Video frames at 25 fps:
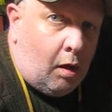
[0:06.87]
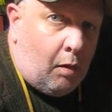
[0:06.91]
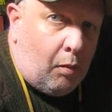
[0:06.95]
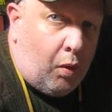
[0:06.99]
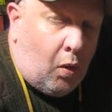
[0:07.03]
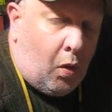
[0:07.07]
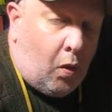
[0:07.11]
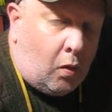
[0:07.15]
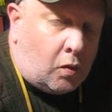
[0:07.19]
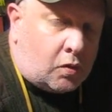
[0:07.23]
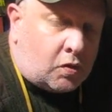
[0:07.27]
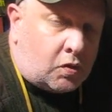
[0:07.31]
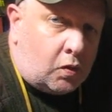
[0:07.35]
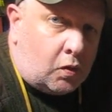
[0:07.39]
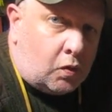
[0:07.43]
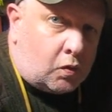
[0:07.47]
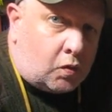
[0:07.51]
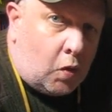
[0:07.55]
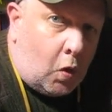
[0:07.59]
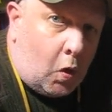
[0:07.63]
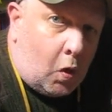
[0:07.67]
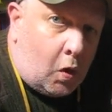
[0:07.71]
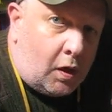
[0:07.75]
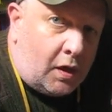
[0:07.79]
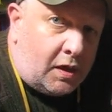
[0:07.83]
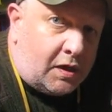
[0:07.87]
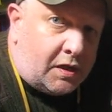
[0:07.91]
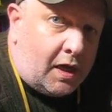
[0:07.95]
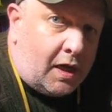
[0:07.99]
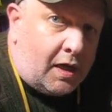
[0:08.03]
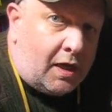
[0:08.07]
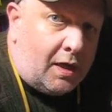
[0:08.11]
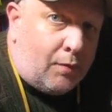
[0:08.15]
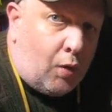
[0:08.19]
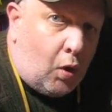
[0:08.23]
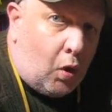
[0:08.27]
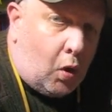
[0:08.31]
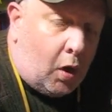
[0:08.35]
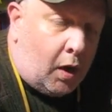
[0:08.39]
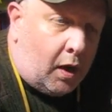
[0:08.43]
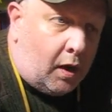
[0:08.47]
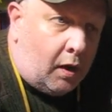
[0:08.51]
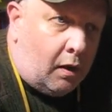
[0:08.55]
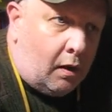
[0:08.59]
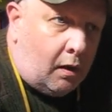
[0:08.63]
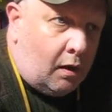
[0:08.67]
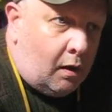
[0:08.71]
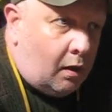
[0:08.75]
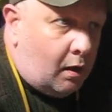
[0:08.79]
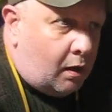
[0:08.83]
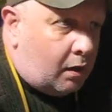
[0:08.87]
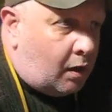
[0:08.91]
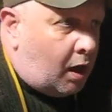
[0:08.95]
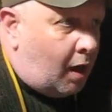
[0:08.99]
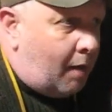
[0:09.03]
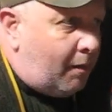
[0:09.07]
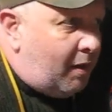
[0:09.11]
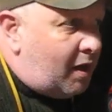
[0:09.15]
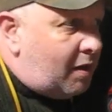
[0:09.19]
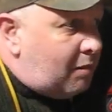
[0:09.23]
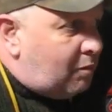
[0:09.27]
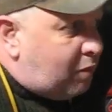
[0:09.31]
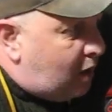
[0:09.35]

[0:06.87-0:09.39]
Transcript: Pork sword calling Danny boy. Come in,